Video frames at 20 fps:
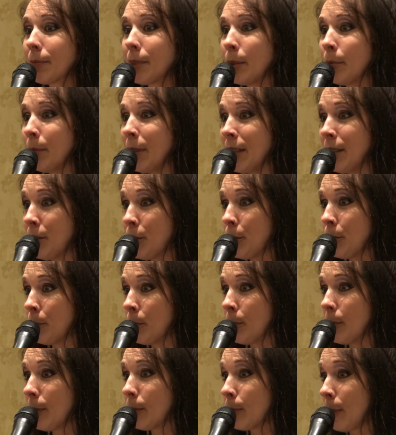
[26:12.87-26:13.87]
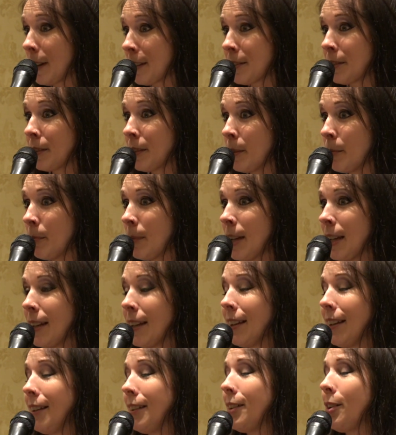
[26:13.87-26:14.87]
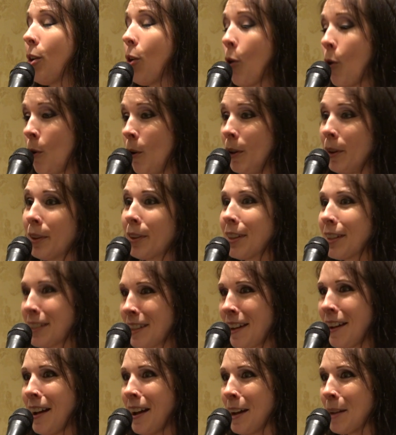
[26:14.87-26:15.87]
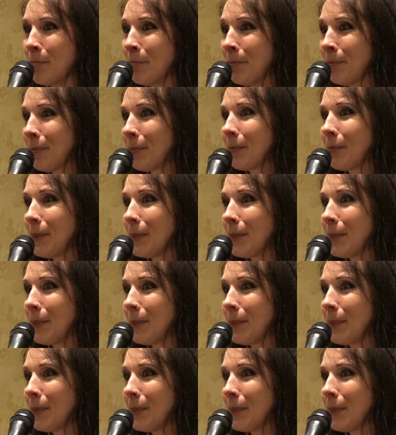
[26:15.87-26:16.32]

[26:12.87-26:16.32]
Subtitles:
It means you wrestle them all the time.